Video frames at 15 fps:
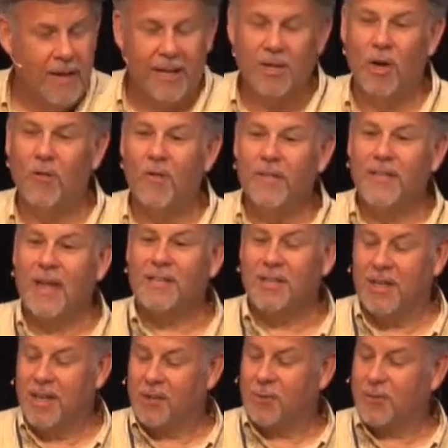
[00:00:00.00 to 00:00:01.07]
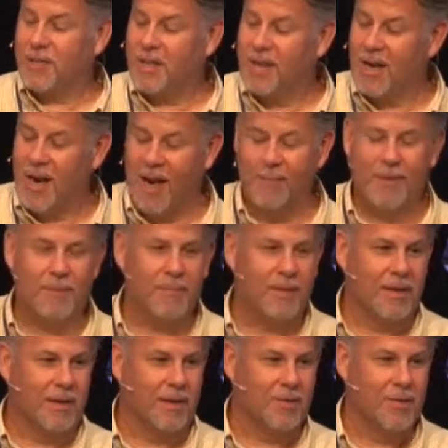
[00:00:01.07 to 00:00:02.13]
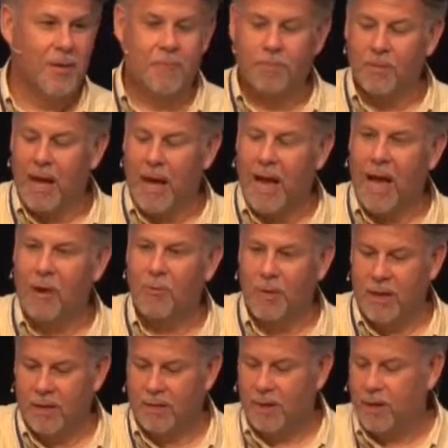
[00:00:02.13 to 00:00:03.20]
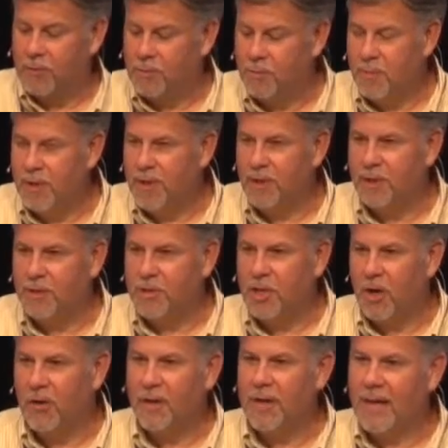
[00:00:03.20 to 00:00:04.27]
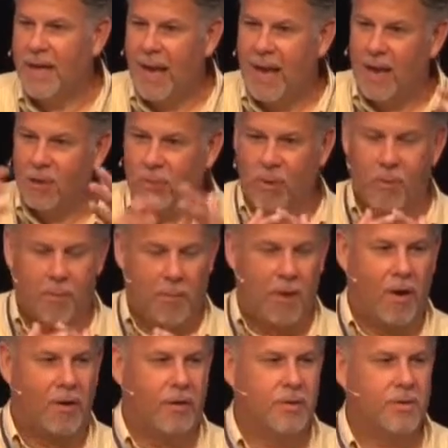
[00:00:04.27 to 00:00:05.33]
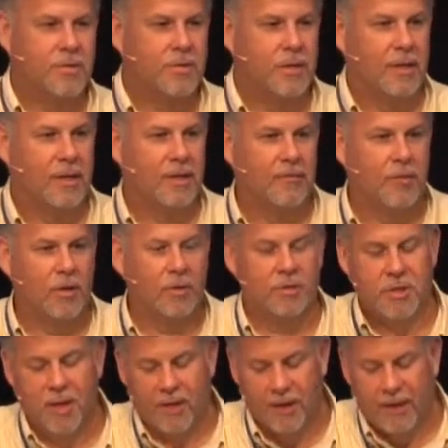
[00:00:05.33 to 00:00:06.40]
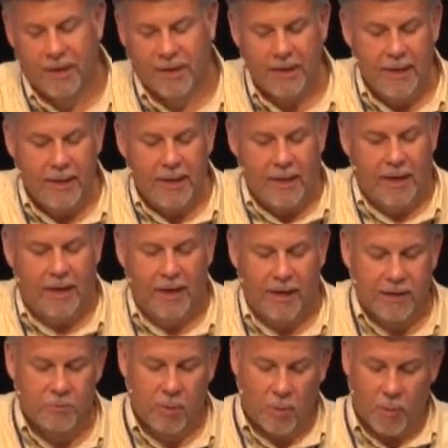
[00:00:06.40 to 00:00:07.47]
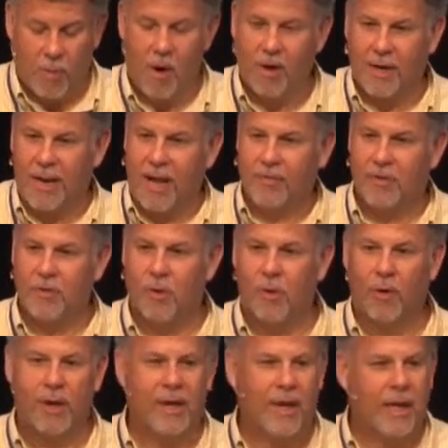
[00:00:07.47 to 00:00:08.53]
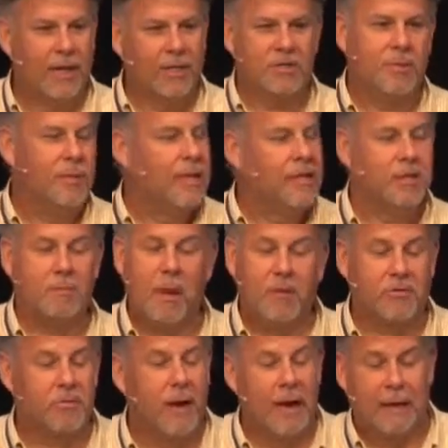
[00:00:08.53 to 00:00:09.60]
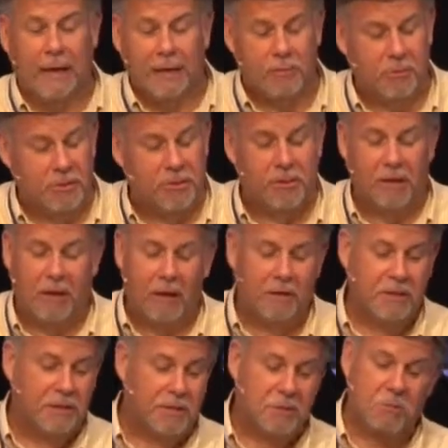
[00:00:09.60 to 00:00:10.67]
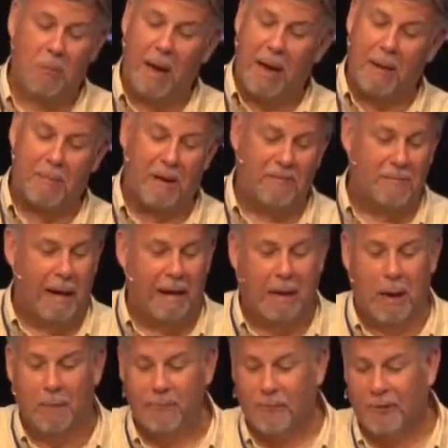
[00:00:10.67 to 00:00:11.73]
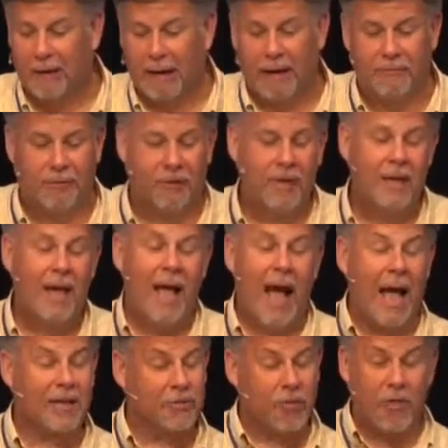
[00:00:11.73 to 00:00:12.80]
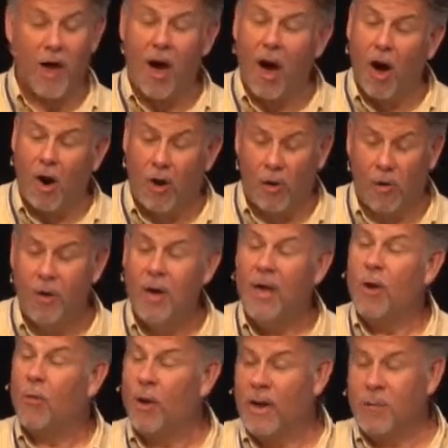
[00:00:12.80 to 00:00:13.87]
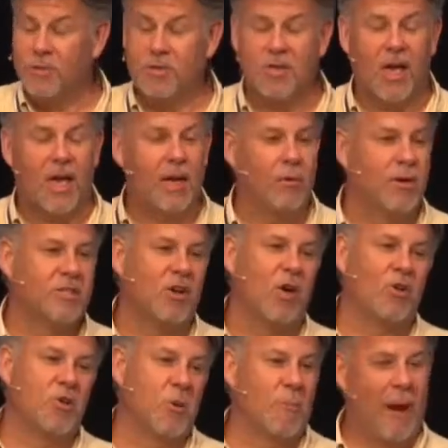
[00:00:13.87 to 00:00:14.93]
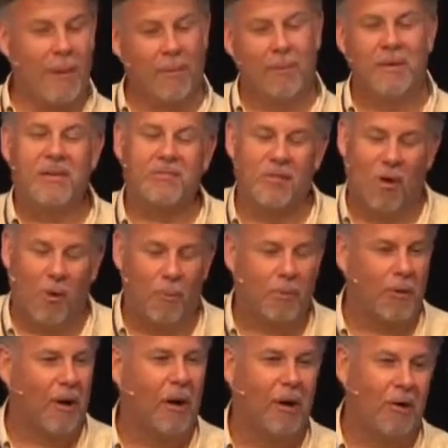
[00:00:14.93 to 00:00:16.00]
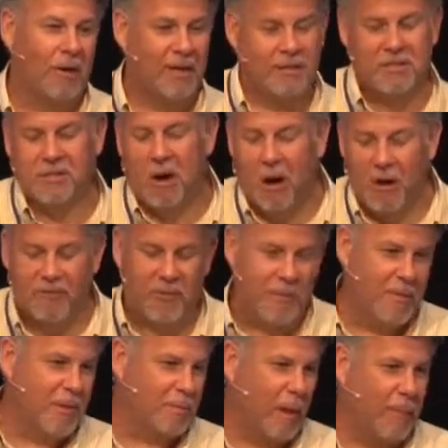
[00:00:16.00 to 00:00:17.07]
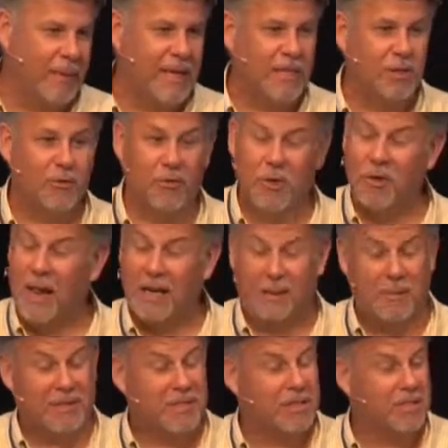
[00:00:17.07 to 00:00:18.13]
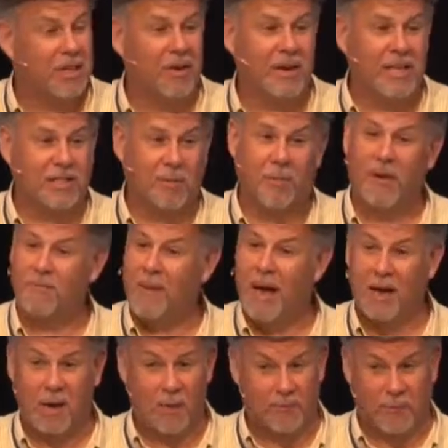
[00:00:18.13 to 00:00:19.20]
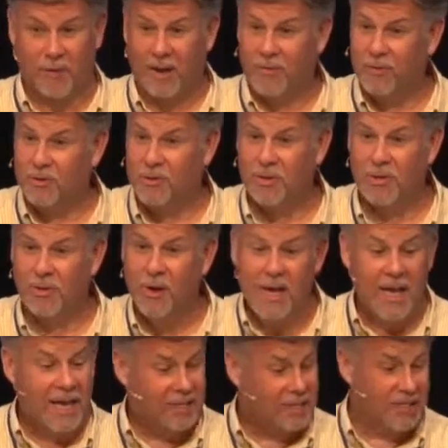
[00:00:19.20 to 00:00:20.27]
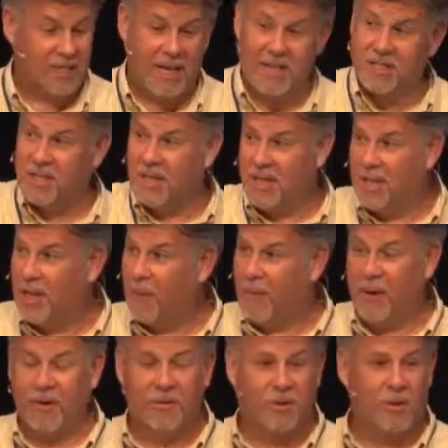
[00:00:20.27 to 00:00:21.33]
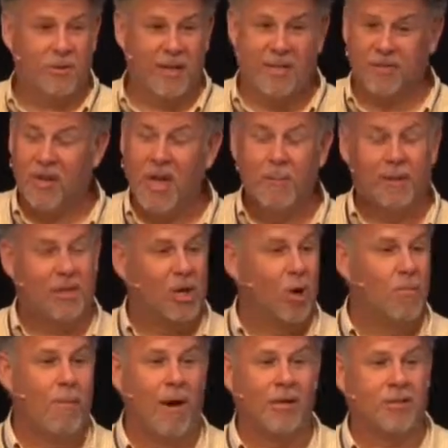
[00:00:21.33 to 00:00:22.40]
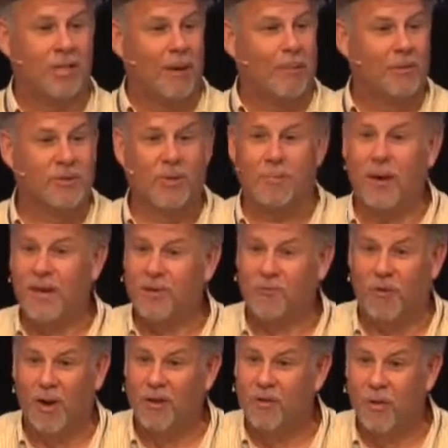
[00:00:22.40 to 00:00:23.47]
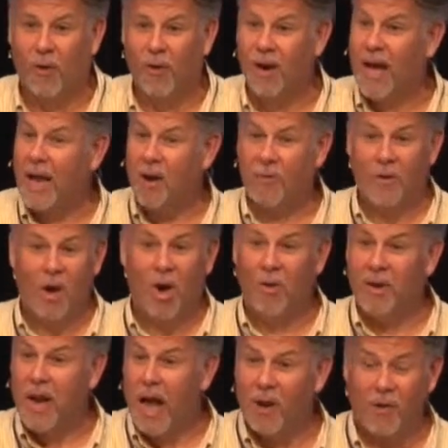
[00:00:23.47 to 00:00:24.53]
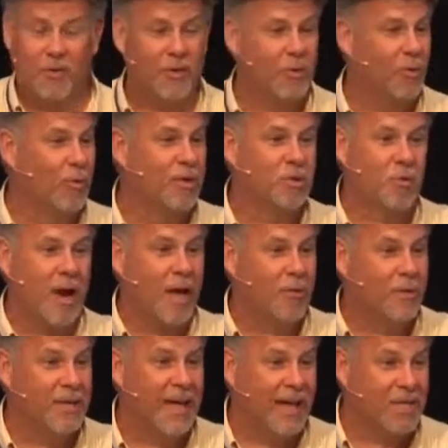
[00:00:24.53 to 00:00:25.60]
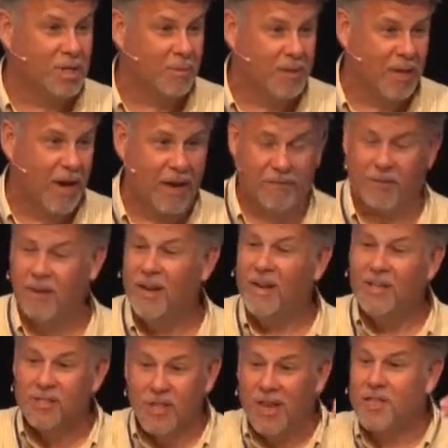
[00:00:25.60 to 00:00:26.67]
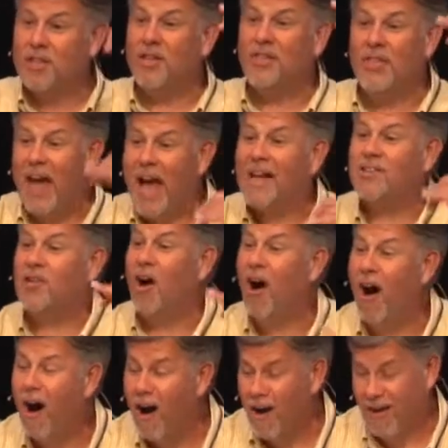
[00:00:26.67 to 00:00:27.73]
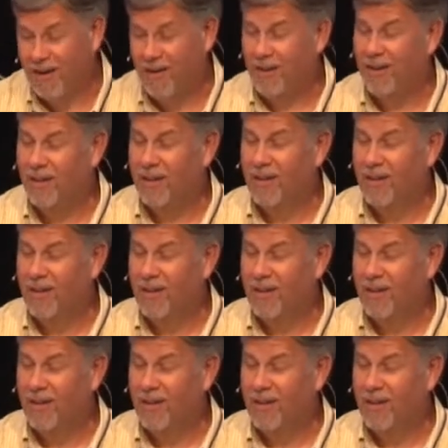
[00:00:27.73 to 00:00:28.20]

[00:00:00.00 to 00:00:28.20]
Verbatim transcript: And you know, that's an interesting comment because I, I went, uh, it was me and Jerry DeGan. We were partners, and if you know Jerry, and uh, as we were walking out the door, he, he looks at me and he says, Pastor Mike, I just want you to know this is way above my comfort level. As though what he was saying was, Oh, you're probably just an old pro, and this is hard for me, but it's probably easy for you. I him and I said, Jerry, it's above my comfort level too. This is easy to get up here and do this, but to go marching up on somebody's front door, I don't know, and knock on the door and try to engage them in conversation, that's hard